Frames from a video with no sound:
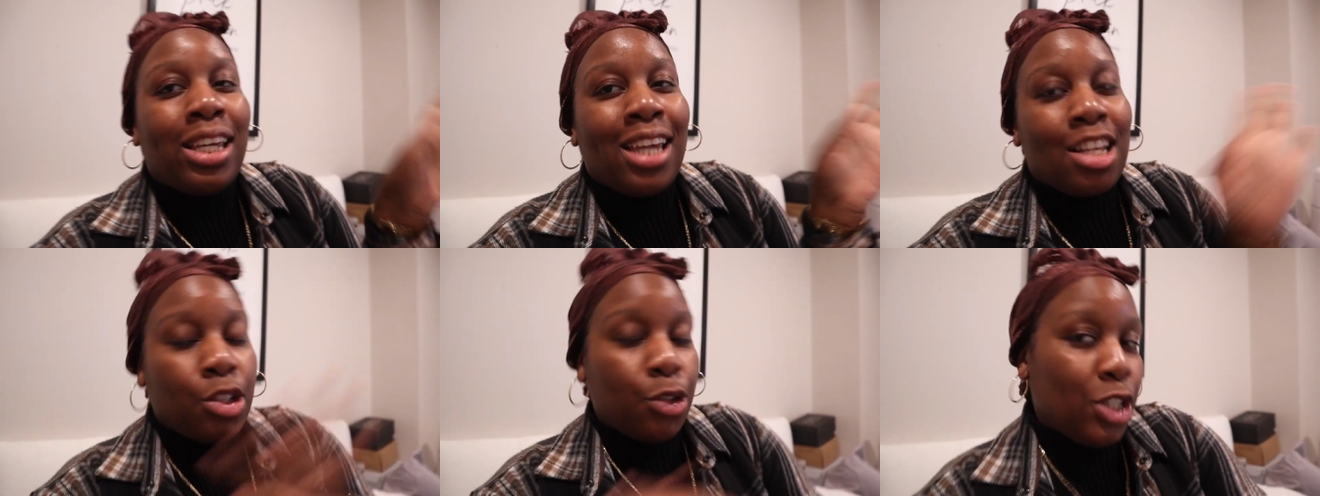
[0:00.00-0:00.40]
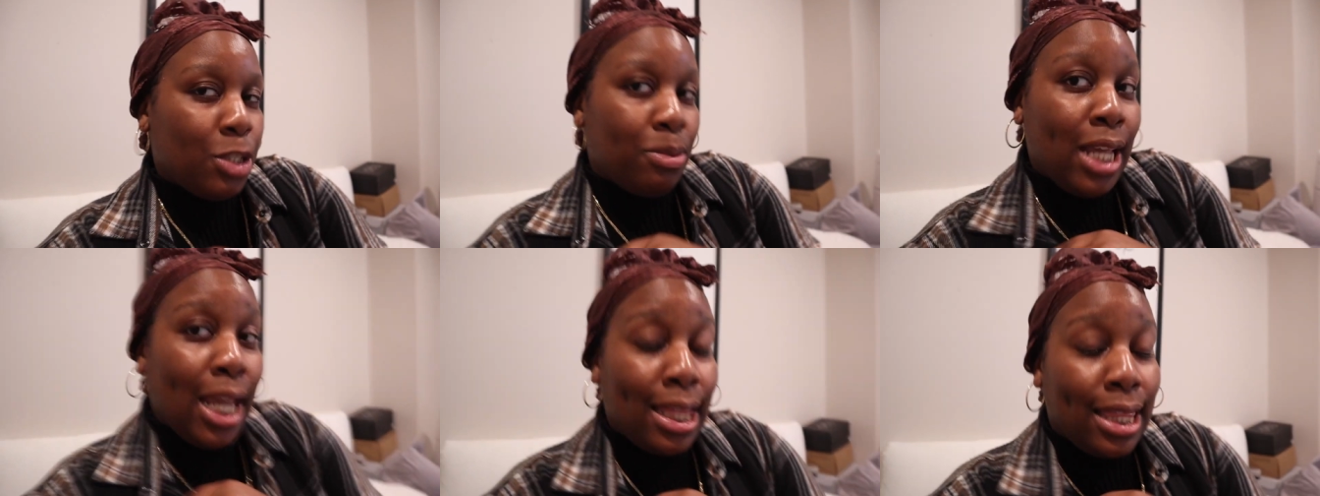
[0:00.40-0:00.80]
Yes, I was
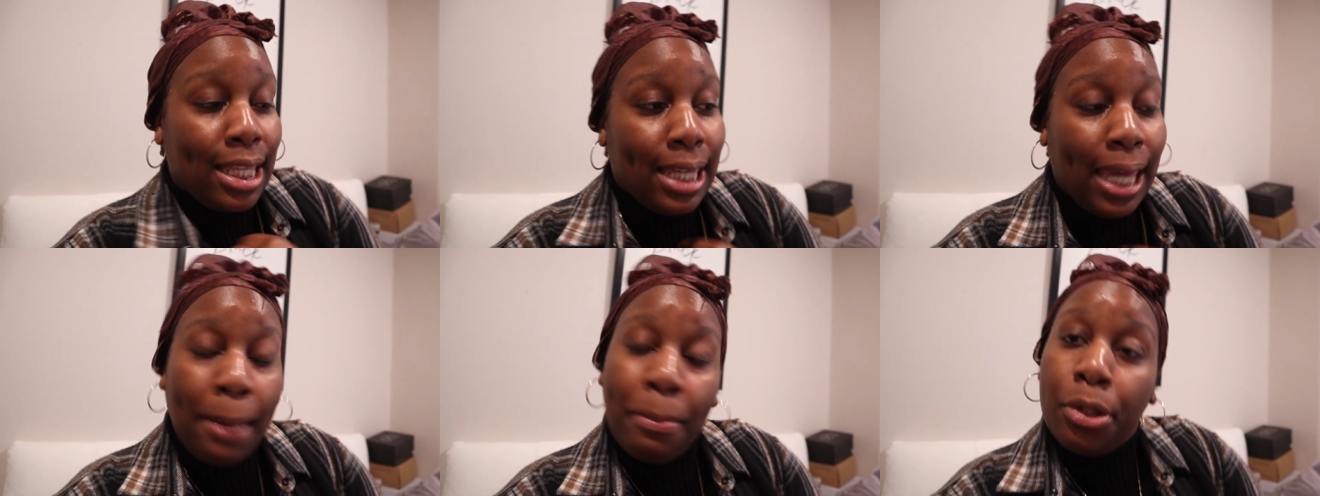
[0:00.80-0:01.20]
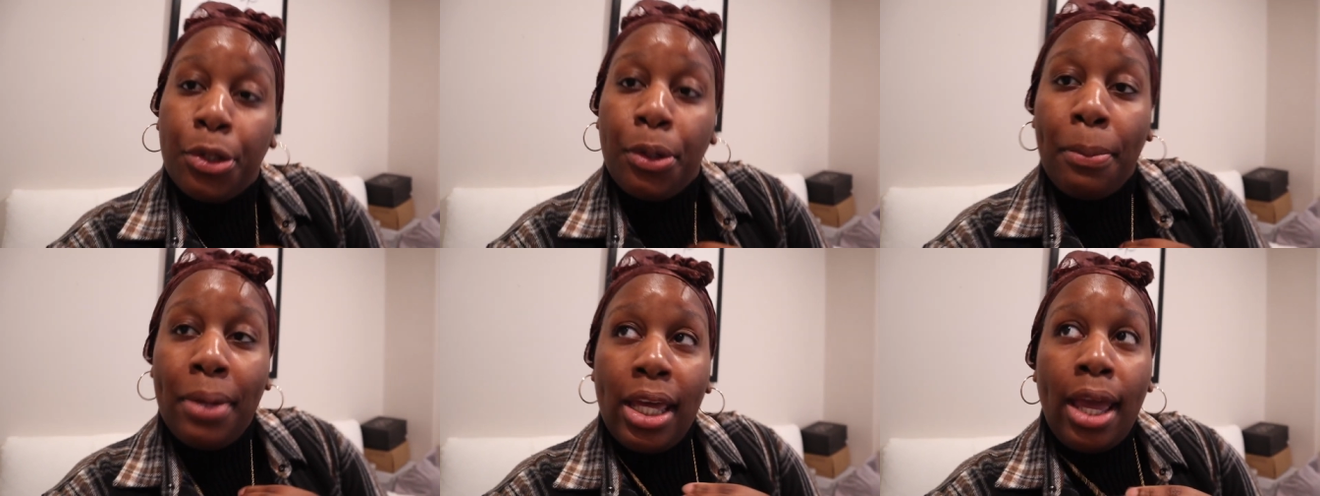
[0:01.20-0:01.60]
playing the game a
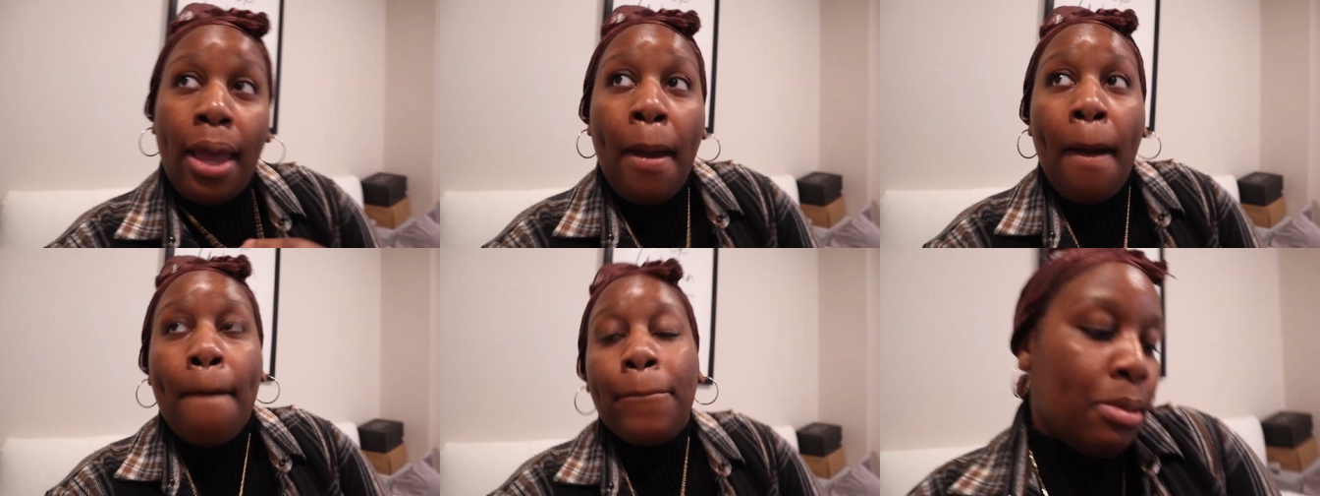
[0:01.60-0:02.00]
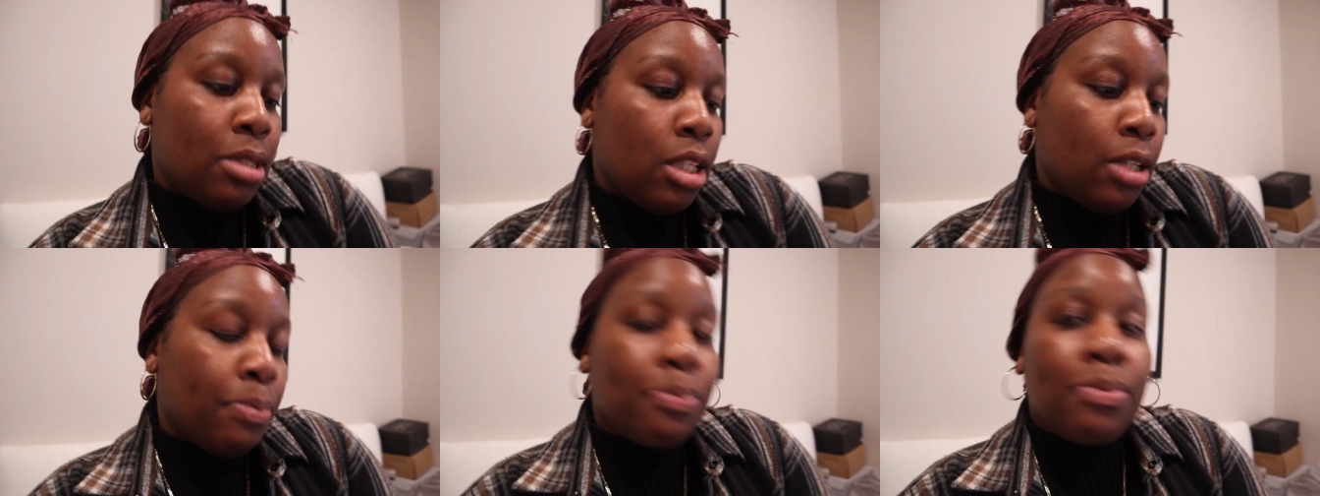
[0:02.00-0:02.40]
little bit. I was
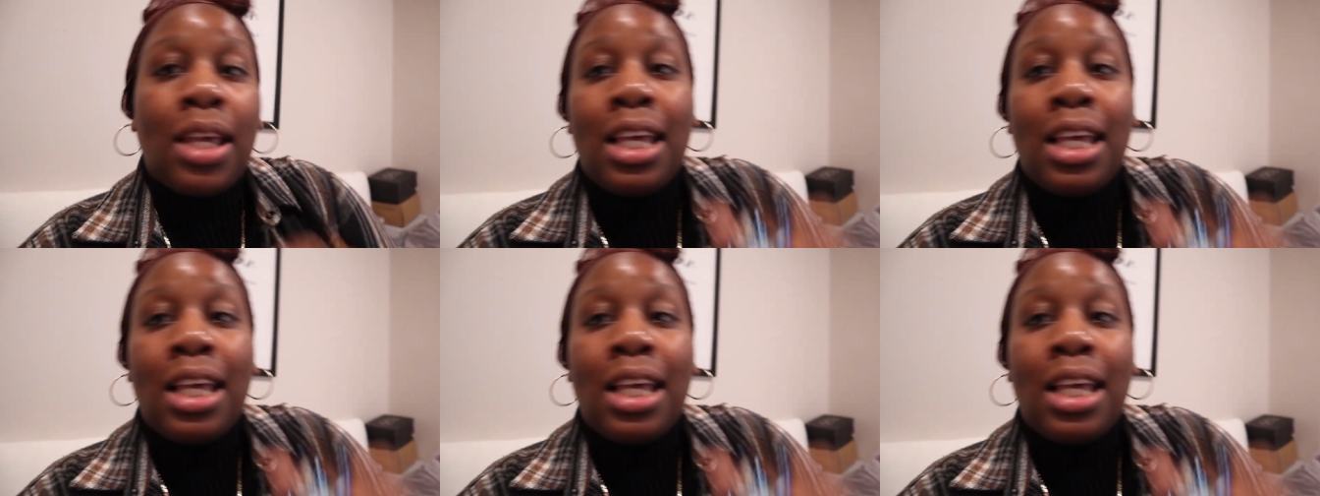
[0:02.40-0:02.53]
it.